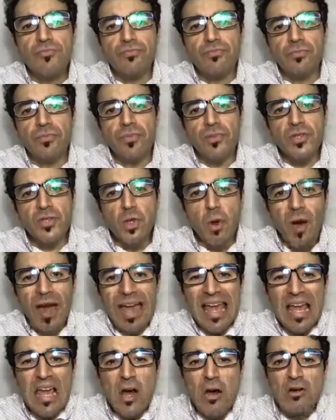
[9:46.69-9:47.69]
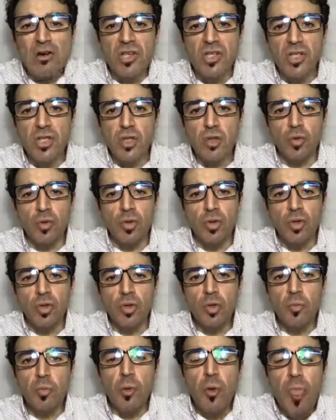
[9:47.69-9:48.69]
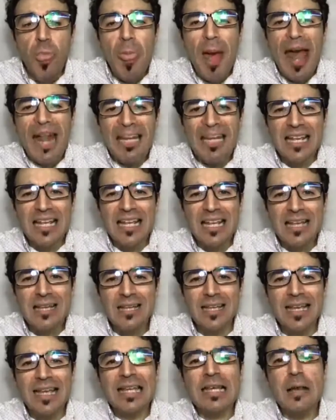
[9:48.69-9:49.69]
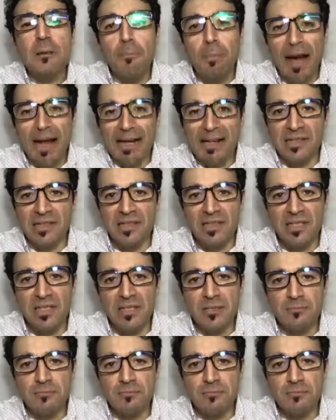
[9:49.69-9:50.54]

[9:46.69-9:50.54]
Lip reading: So I encourage you to put that in a balance.